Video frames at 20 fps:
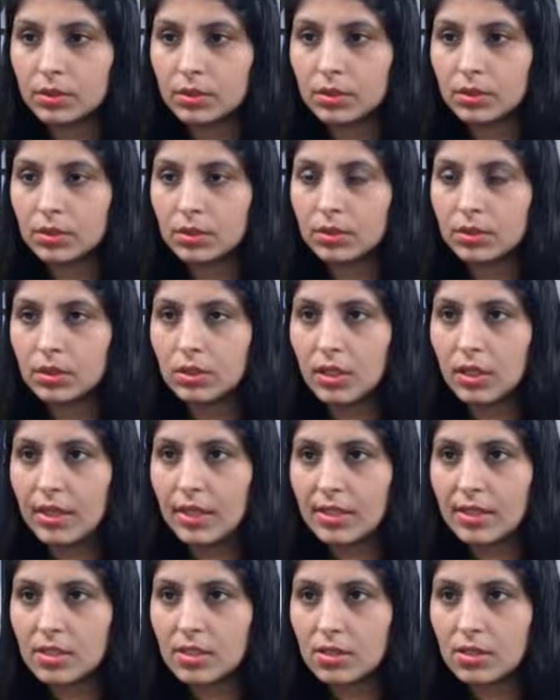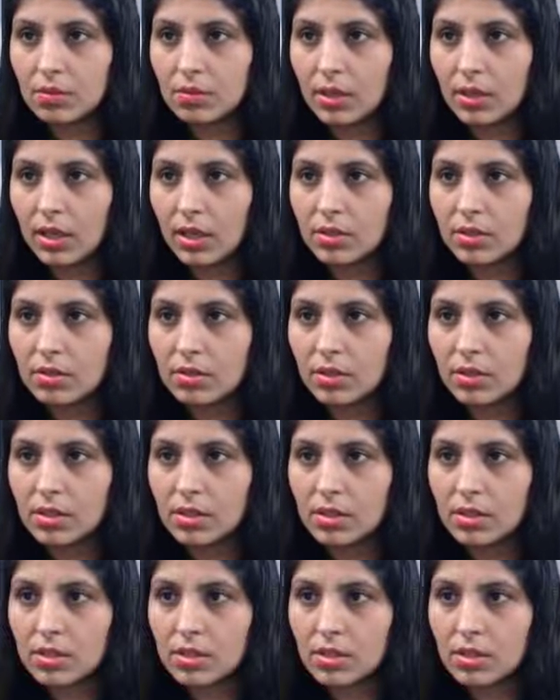So let's do that. So
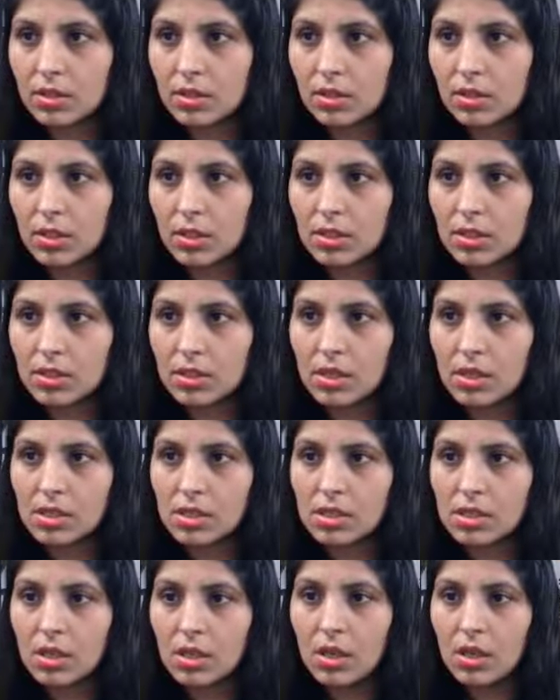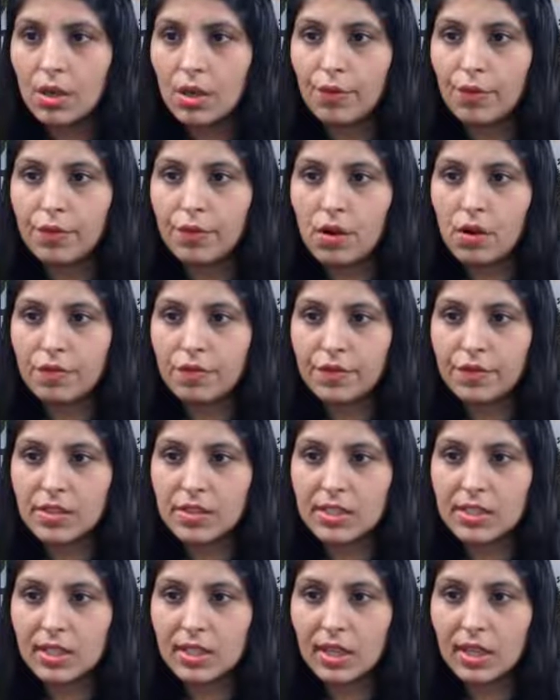this is for
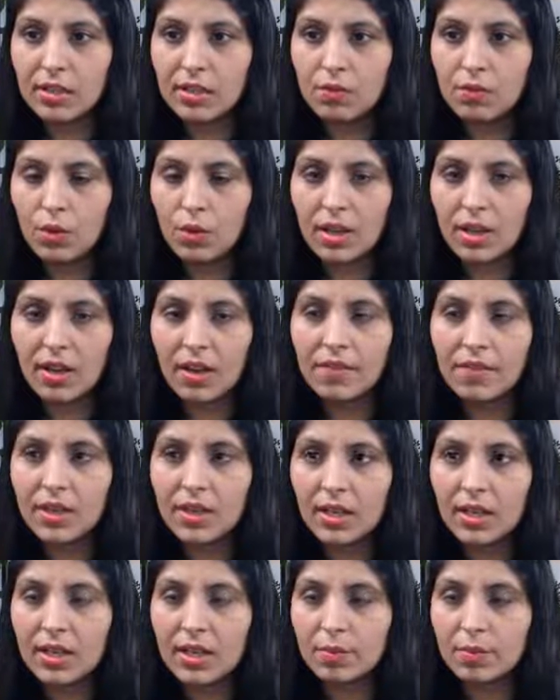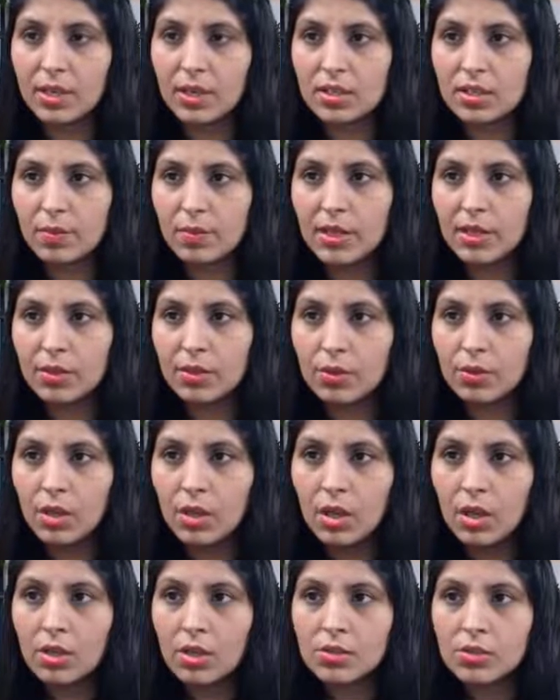first line. What I have done, let me explain you.
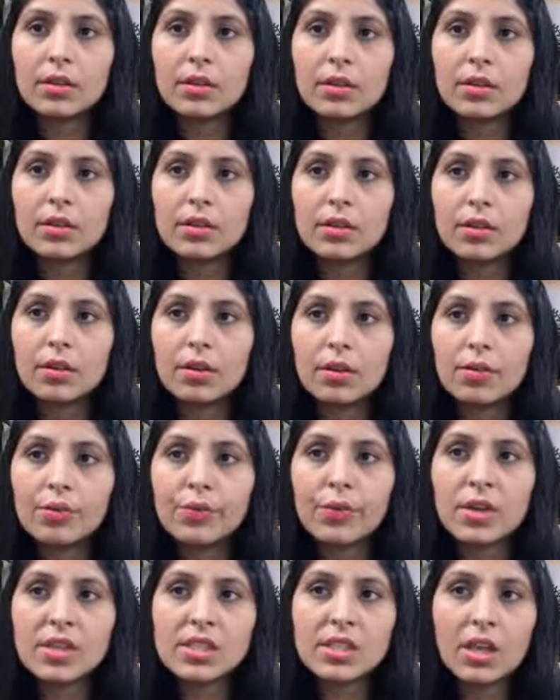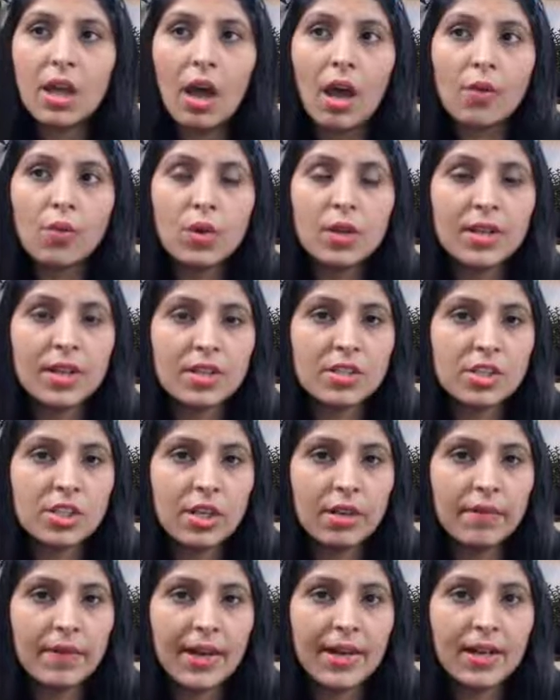First, car will touch
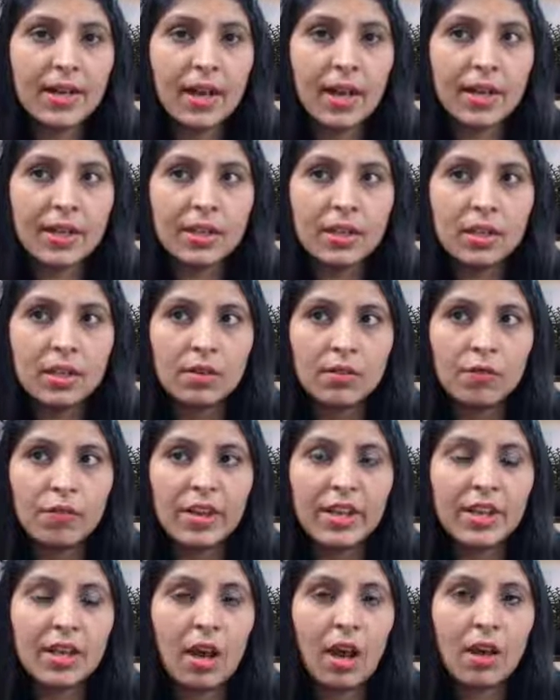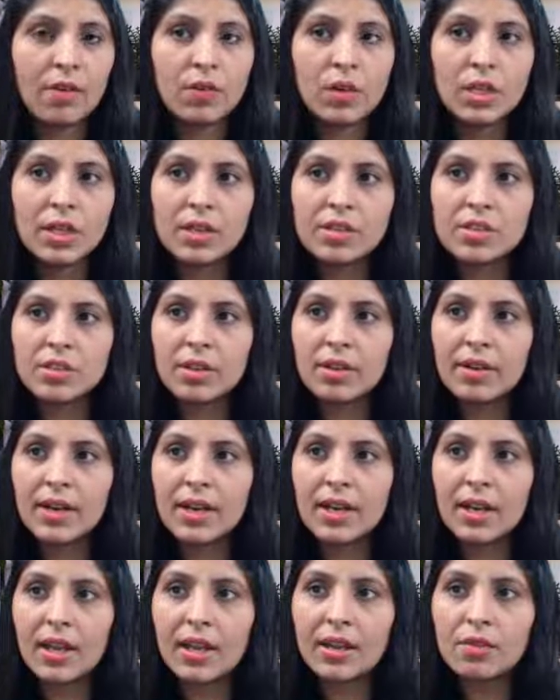the red line. When car will touch the
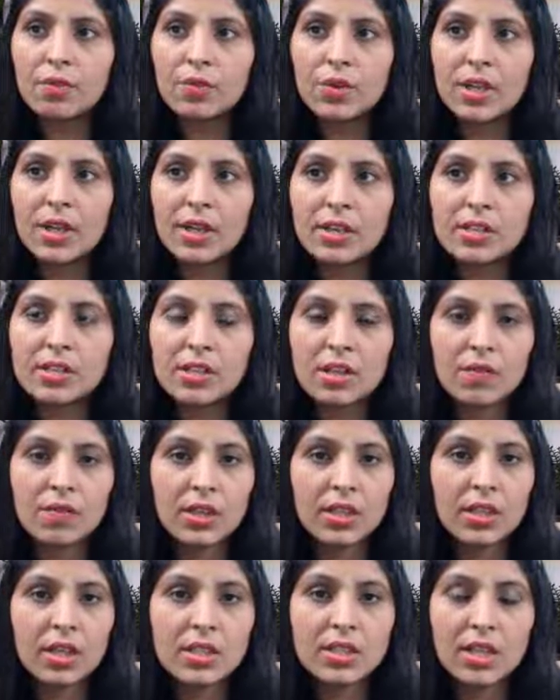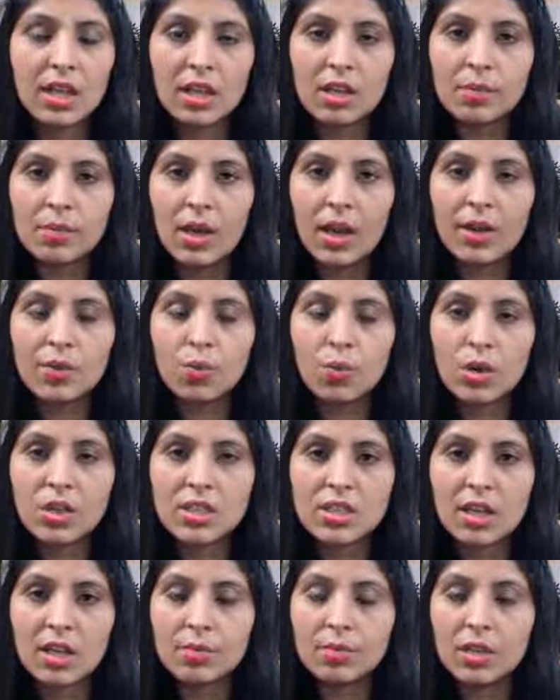red line, we are saving the time, at
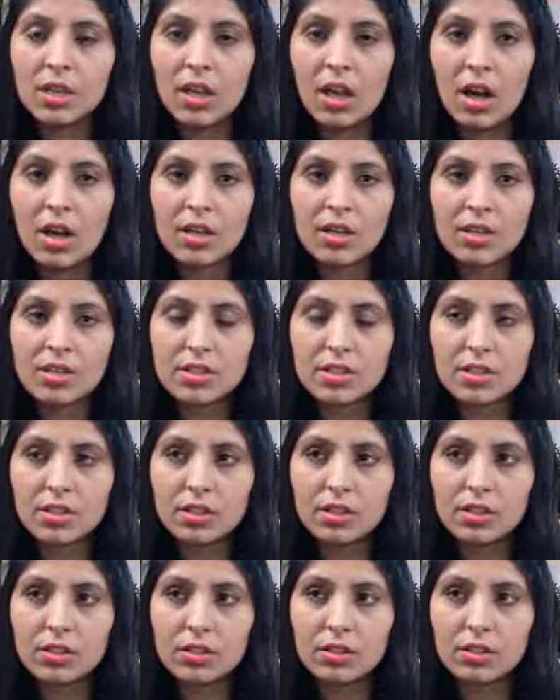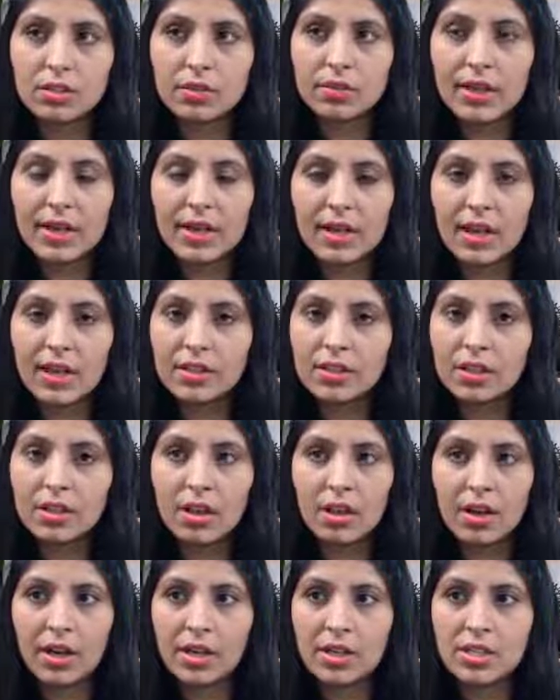what time the car touched the red line, the
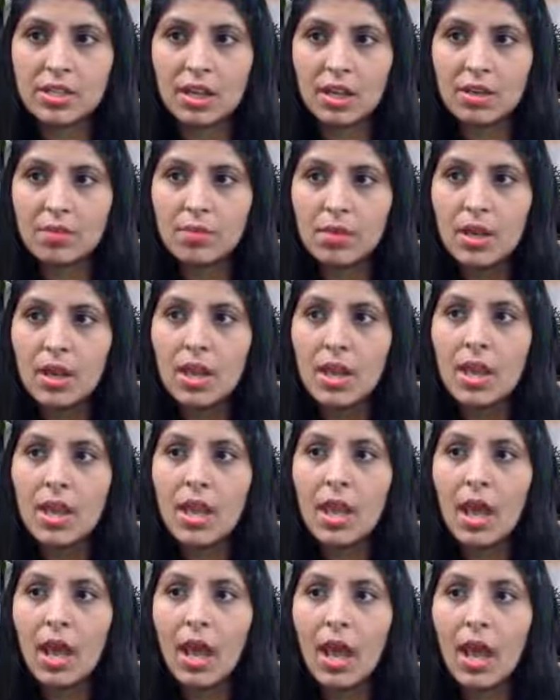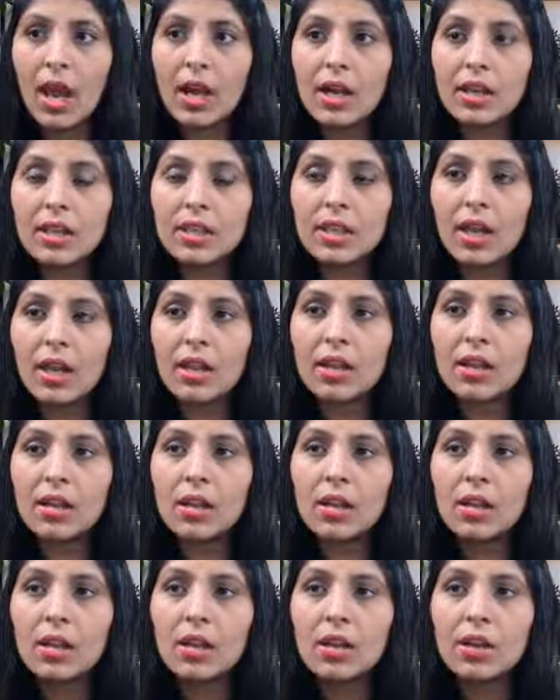current time. And then